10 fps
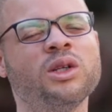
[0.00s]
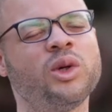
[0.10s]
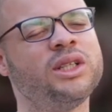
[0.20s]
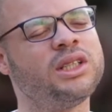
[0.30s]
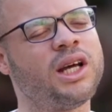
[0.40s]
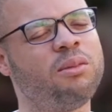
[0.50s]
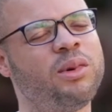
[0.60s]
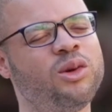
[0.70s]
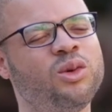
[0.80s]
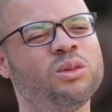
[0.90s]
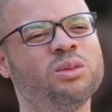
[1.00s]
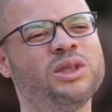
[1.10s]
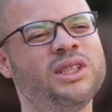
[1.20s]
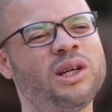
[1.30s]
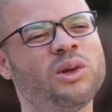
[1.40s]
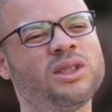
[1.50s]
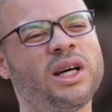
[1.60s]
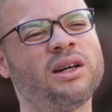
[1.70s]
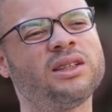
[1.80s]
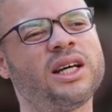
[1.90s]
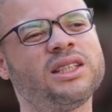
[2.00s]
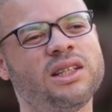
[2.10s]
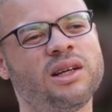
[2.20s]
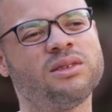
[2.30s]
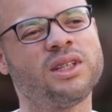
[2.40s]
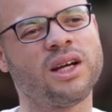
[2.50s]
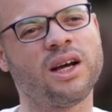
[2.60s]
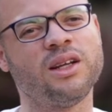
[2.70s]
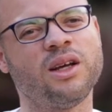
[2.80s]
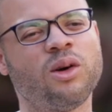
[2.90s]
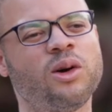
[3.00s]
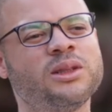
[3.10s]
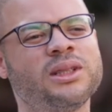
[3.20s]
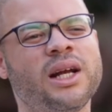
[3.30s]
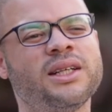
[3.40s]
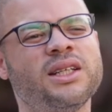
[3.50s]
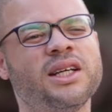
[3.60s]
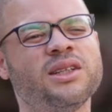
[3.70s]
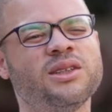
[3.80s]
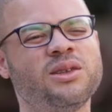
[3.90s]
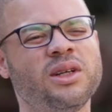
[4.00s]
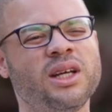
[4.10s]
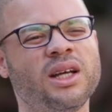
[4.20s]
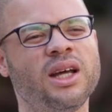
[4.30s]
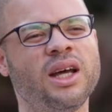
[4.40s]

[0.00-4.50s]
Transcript: 29 bedroom boutique hotel that serves the Ghanaian hospitality industry.